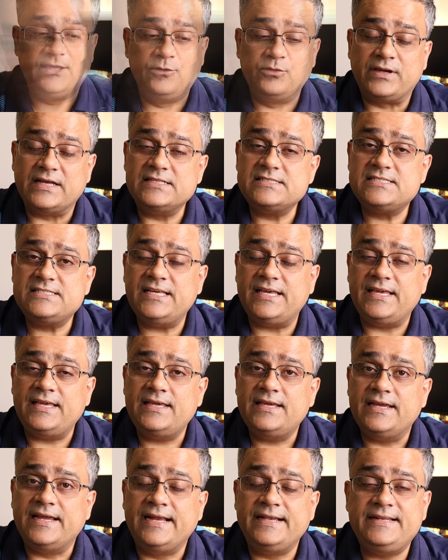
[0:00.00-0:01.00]
You can
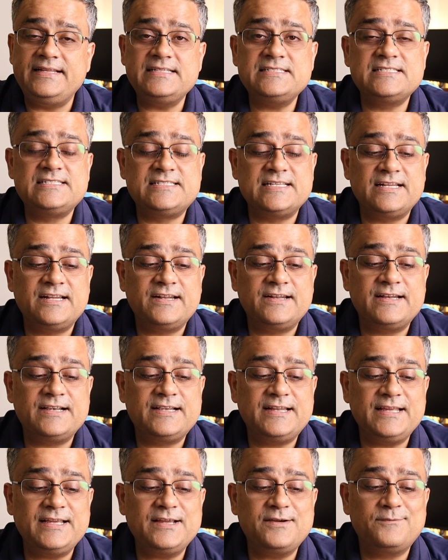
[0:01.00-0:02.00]
see it is
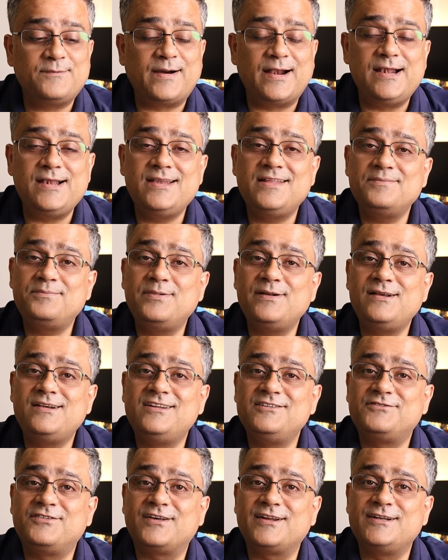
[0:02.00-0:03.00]
generating multiple
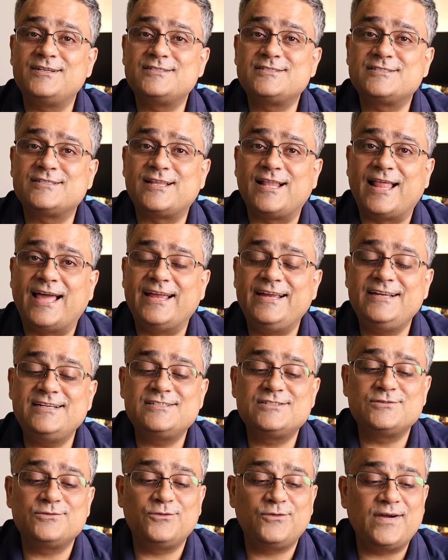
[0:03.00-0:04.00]
different
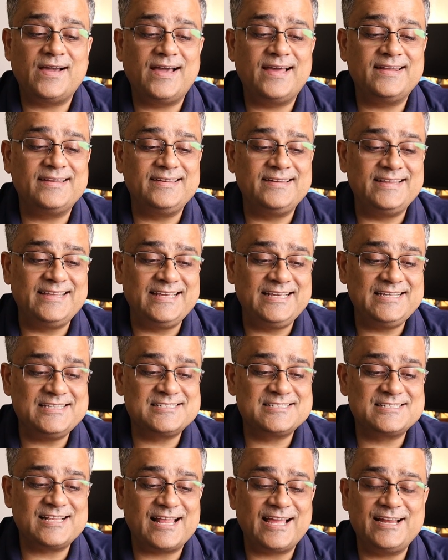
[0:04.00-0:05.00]
slides, where in each
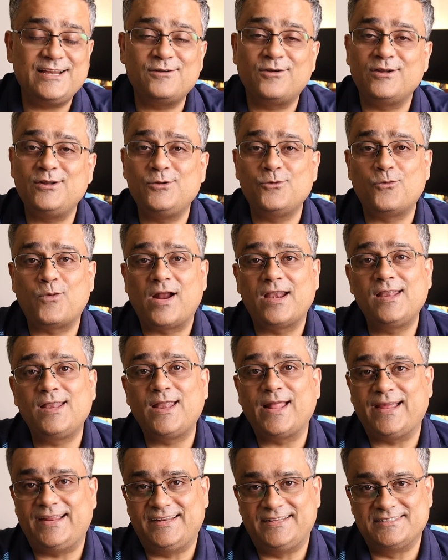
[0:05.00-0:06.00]
slide only one
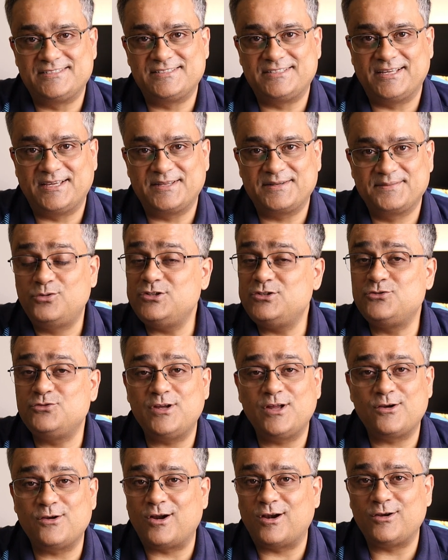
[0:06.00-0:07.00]
line is there, which we
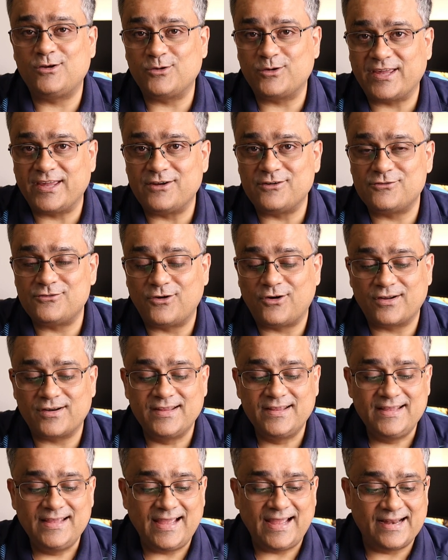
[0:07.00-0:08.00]
are not looking for.
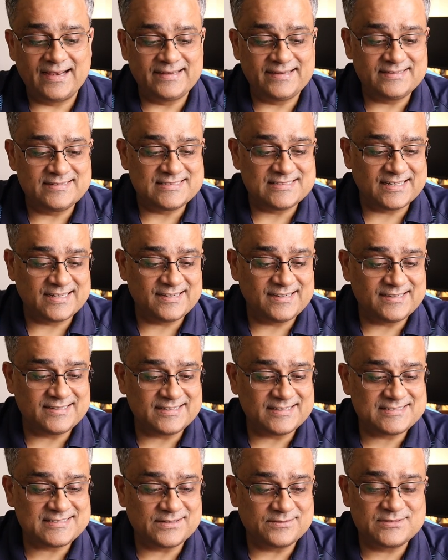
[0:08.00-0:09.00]
And it
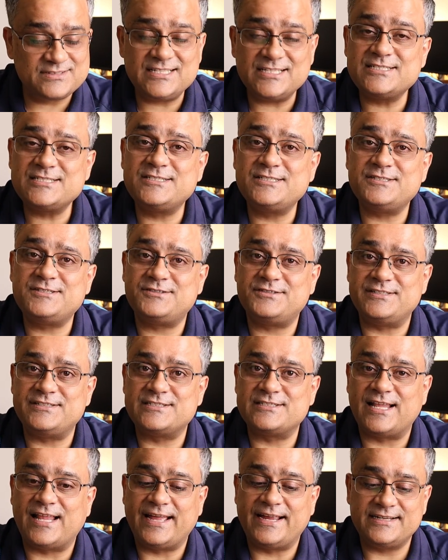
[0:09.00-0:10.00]
generated some 63
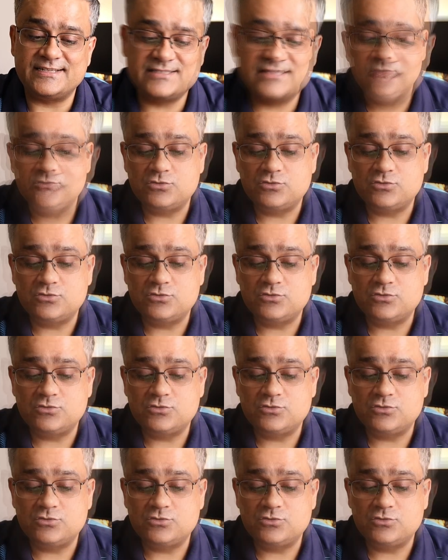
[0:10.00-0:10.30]
slides.